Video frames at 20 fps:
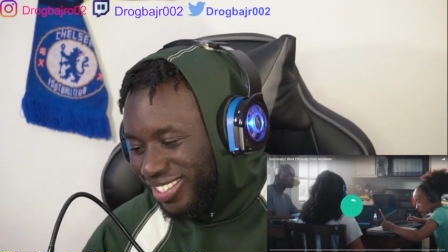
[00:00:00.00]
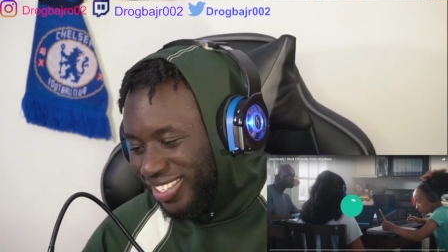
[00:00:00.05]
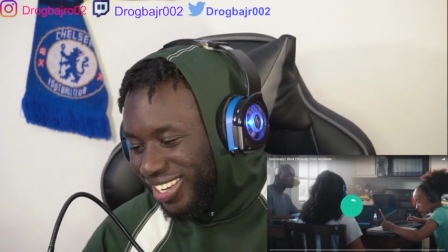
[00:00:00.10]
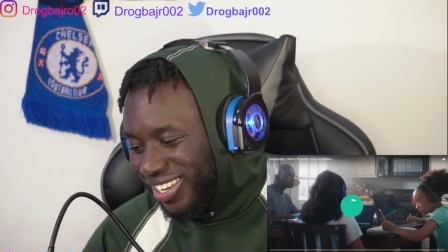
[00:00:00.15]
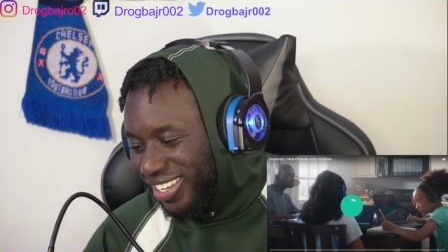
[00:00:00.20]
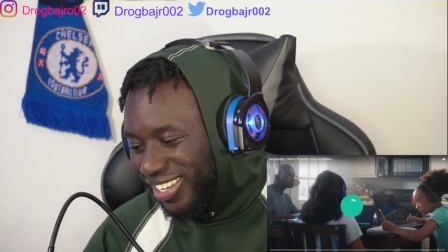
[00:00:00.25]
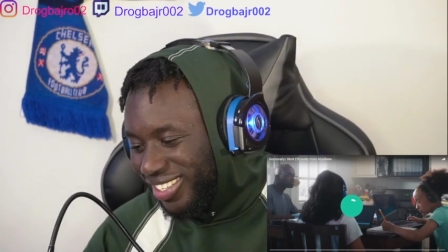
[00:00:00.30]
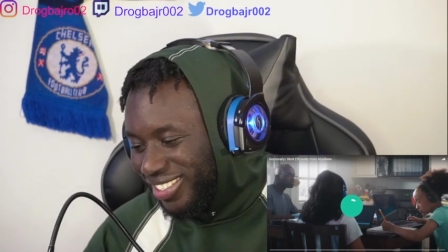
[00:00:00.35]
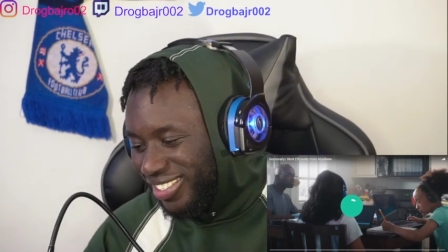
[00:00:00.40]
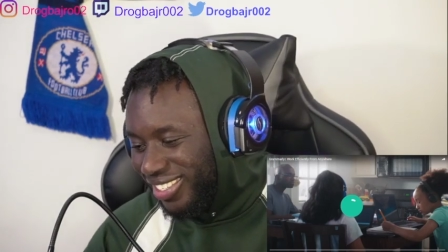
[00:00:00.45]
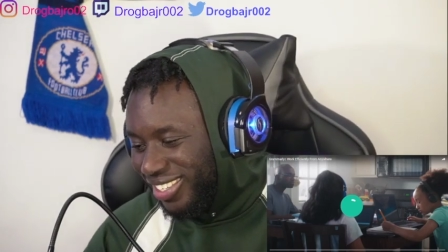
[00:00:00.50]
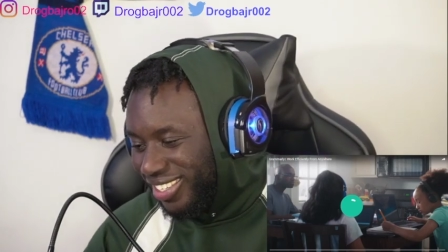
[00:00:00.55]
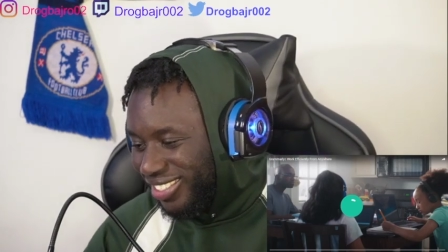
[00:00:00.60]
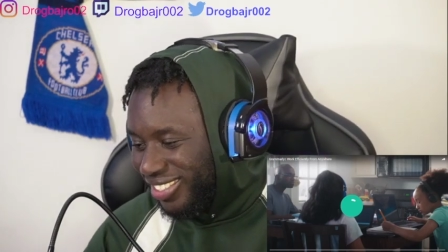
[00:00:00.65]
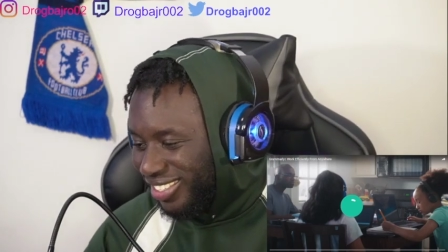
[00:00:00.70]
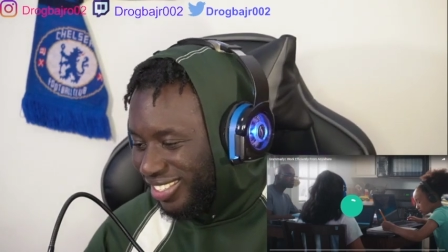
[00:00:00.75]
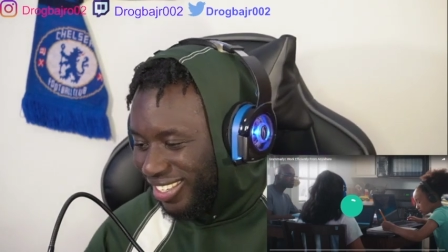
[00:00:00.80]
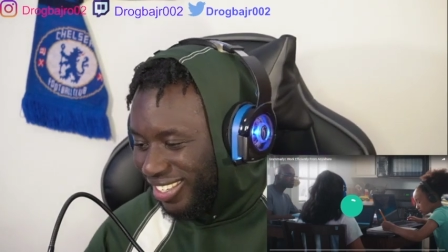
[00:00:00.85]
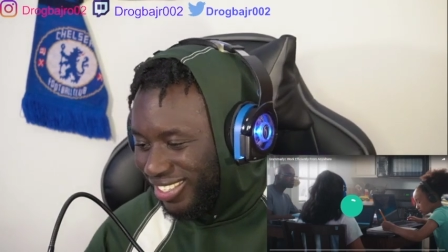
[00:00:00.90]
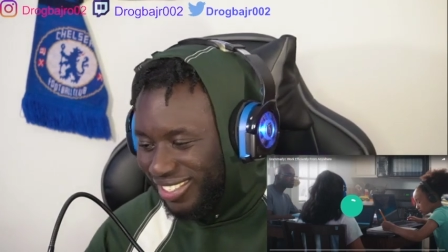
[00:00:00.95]
Yes,
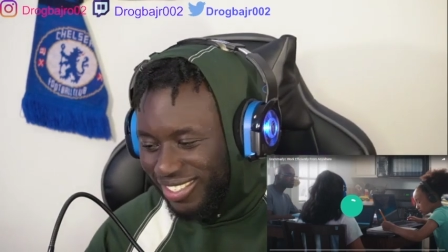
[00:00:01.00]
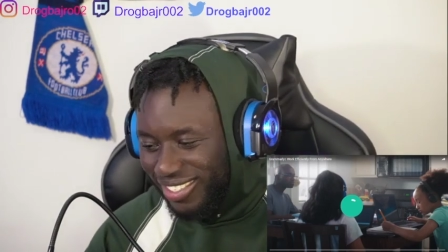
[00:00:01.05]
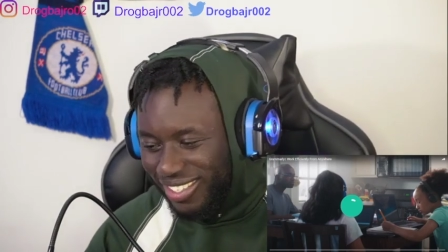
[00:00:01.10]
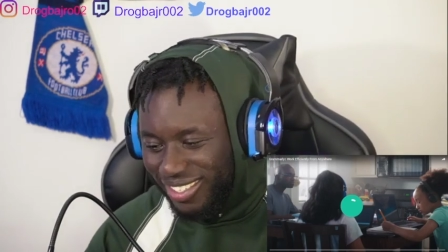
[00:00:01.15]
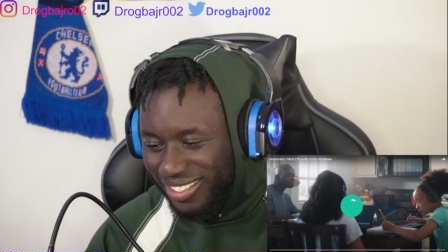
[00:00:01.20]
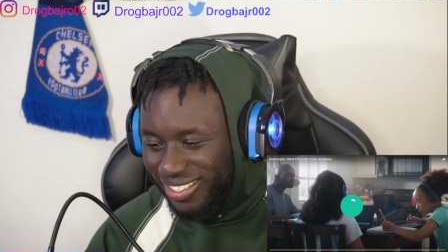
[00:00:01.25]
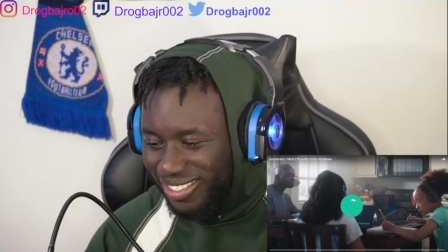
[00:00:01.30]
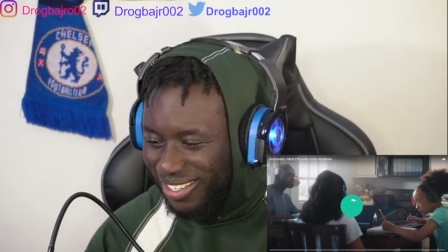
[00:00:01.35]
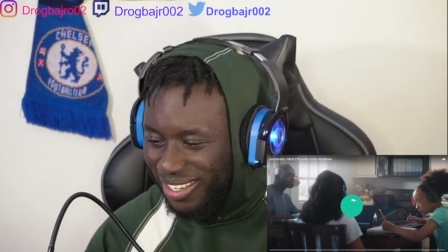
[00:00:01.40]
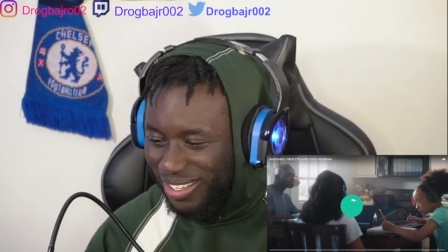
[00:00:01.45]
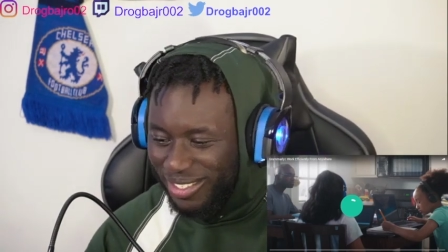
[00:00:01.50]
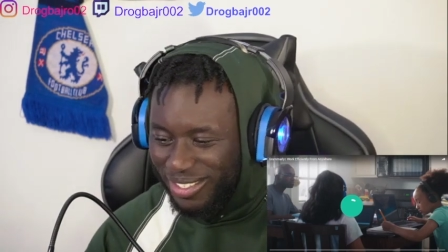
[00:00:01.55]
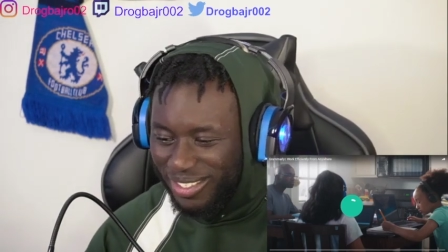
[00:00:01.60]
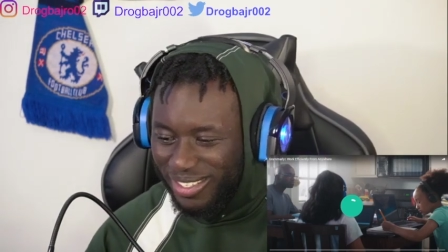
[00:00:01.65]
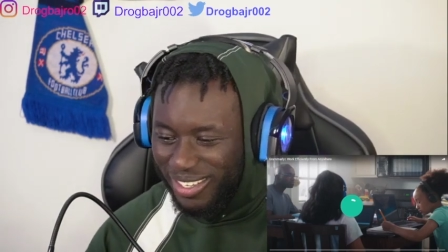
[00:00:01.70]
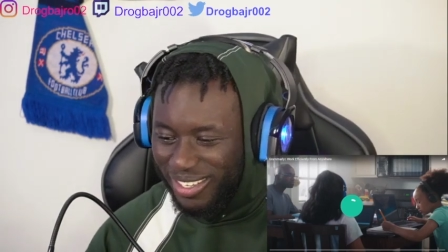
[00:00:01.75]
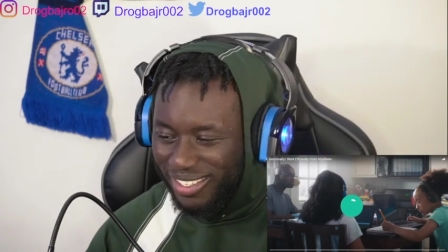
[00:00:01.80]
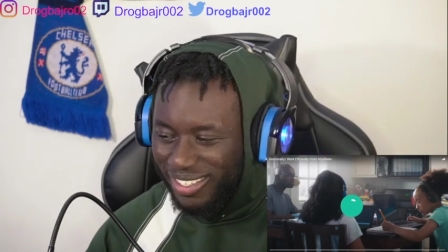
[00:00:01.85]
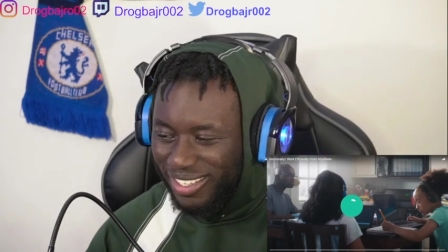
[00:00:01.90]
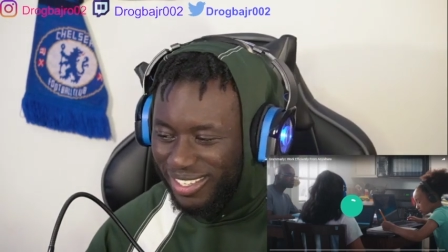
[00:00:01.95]
yes, yes, yes, yes,
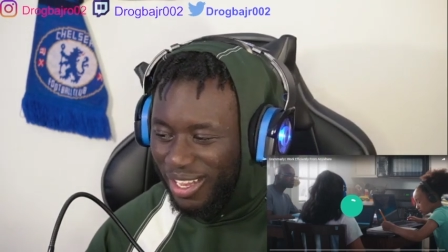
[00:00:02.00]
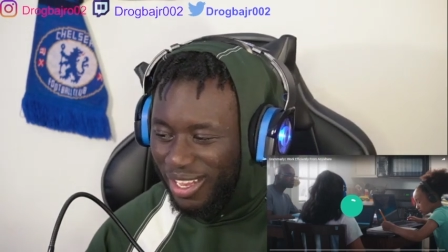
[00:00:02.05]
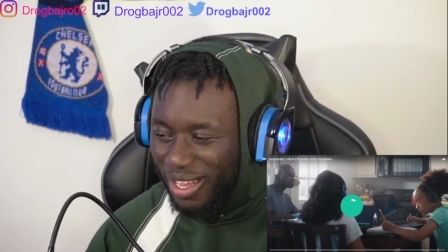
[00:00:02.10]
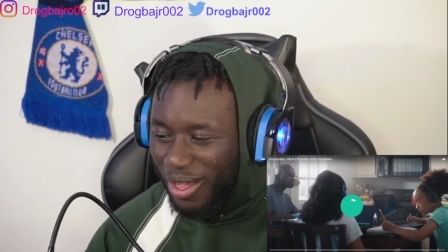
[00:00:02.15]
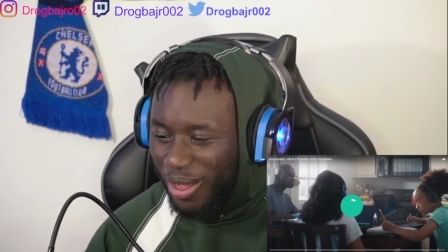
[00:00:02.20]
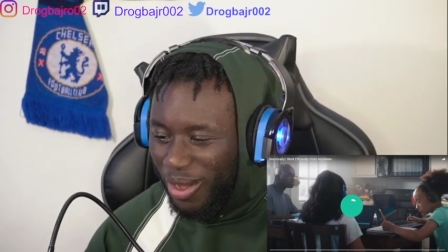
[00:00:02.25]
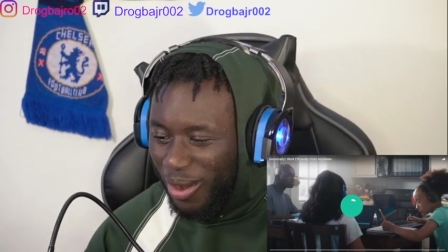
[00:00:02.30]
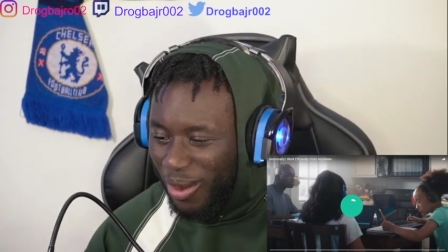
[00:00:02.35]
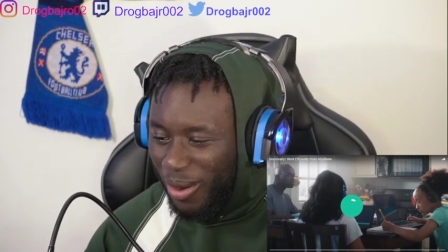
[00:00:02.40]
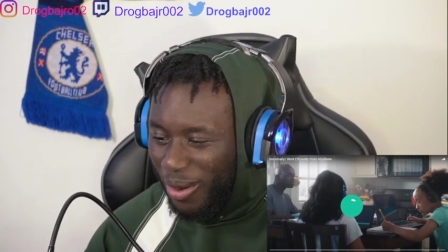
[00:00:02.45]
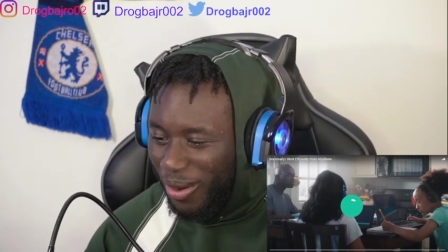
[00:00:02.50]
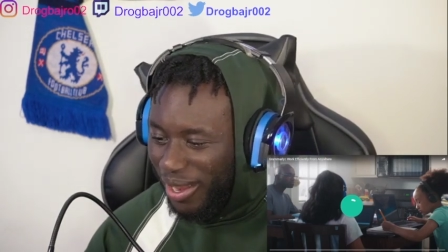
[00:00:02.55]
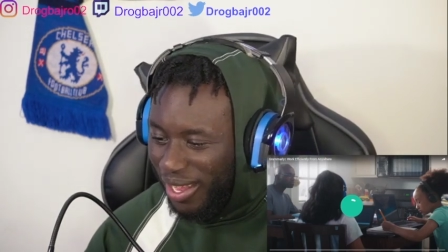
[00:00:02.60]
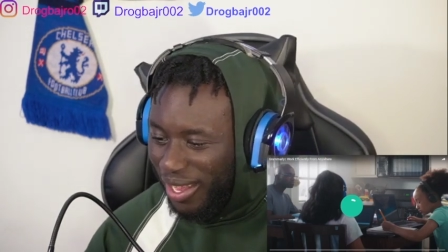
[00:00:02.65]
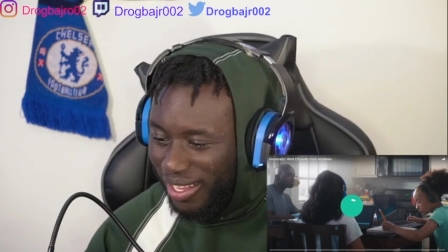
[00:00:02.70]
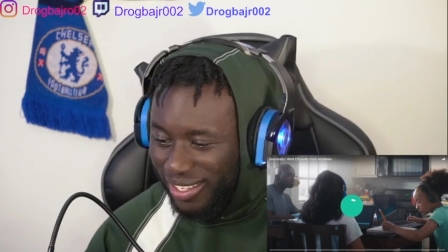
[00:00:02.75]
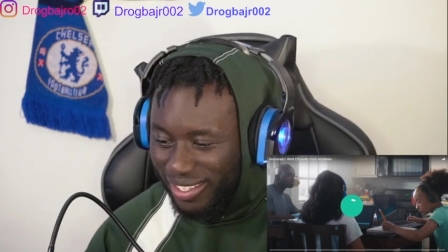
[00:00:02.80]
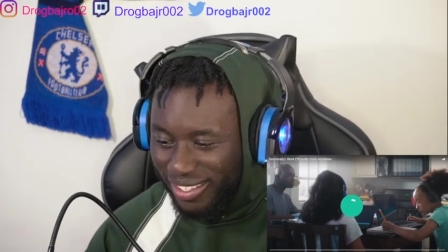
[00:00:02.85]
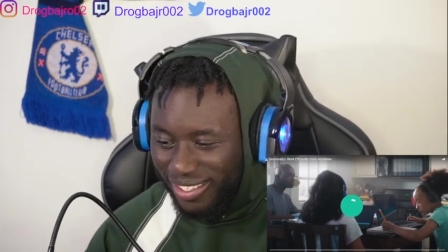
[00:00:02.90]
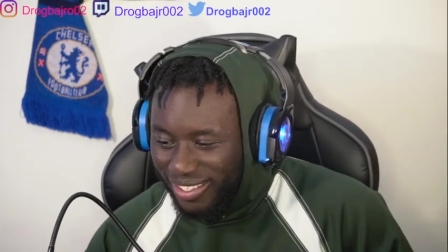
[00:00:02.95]
yes.
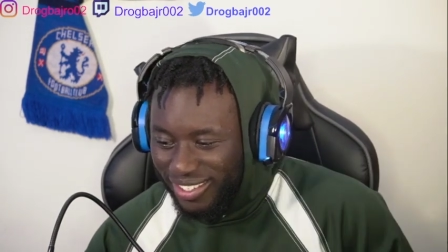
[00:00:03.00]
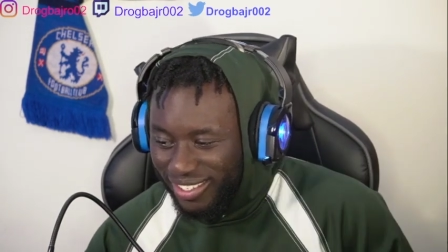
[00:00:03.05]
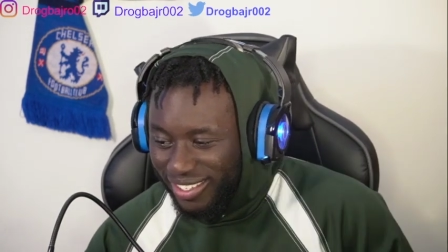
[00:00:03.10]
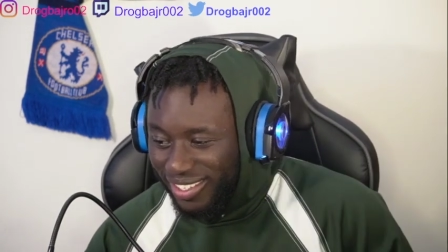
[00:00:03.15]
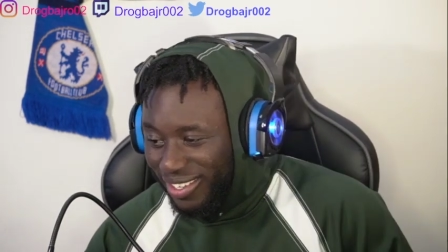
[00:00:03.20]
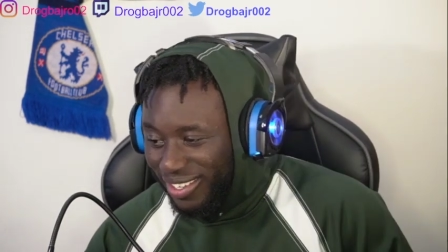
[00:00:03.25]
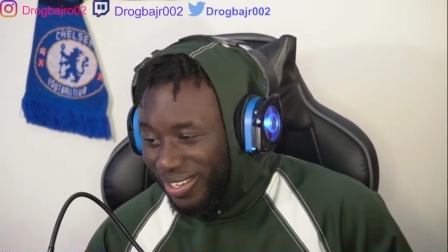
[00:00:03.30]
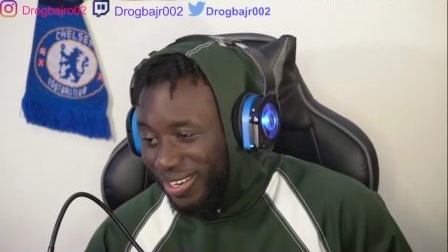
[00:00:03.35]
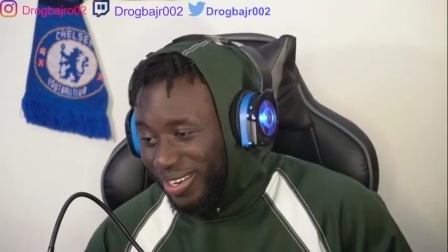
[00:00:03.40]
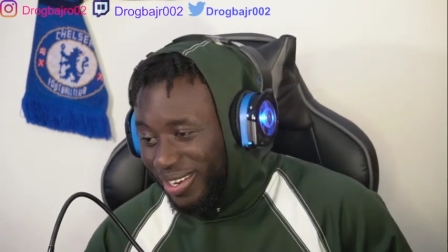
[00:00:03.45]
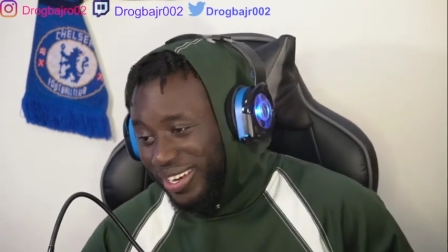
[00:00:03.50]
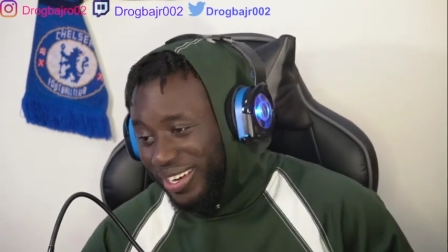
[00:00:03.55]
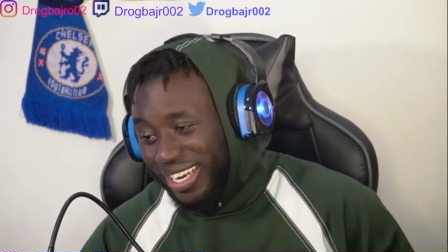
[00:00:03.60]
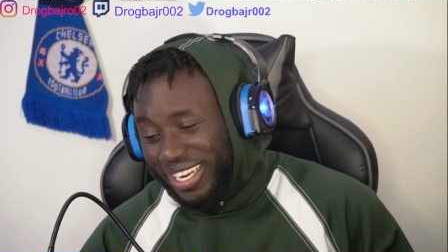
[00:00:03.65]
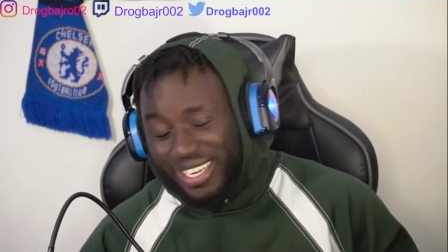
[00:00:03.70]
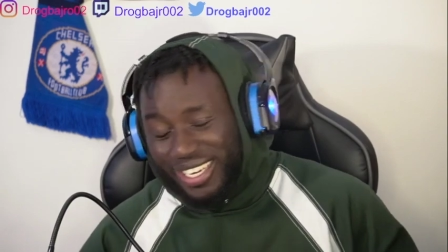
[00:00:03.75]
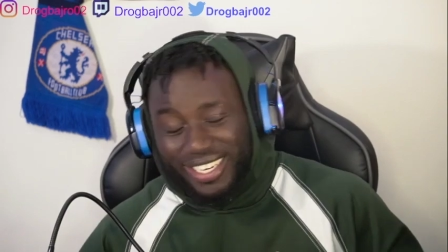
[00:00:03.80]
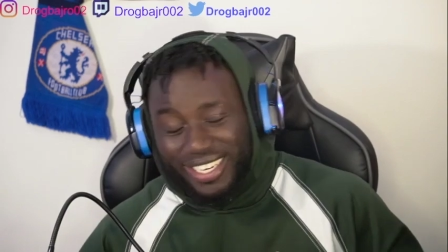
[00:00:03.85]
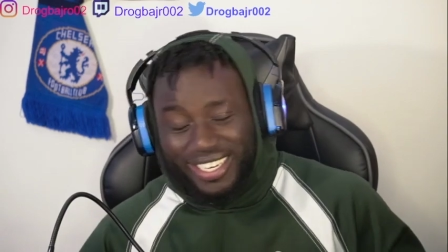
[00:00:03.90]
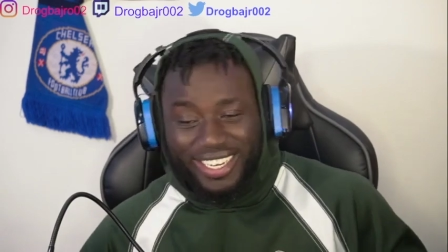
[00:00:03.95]
Okay, all
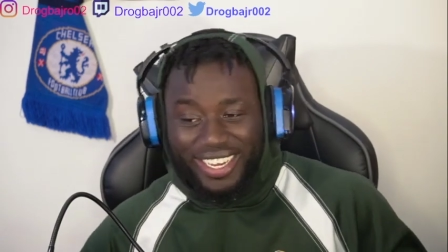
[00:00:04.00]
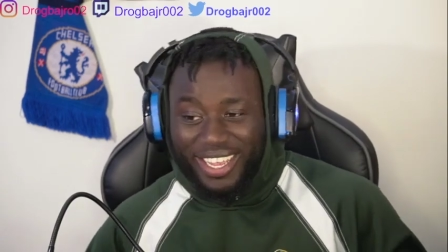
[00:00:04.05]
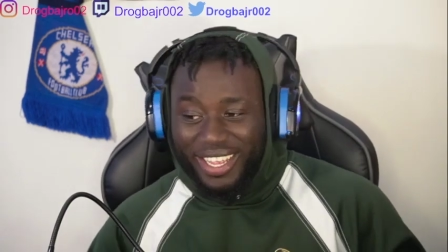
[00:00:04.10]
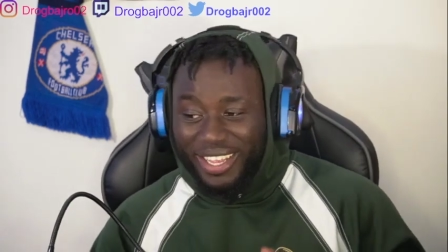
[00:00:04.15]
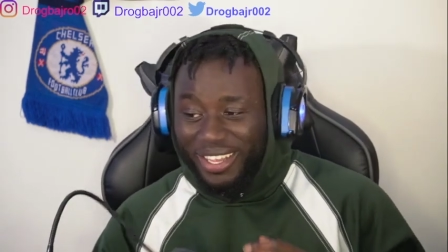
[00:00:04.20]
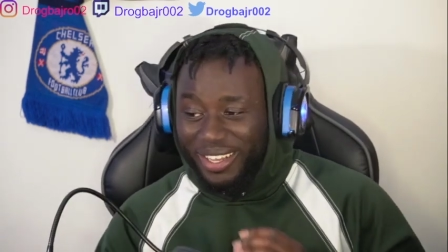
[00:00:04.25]
right, like...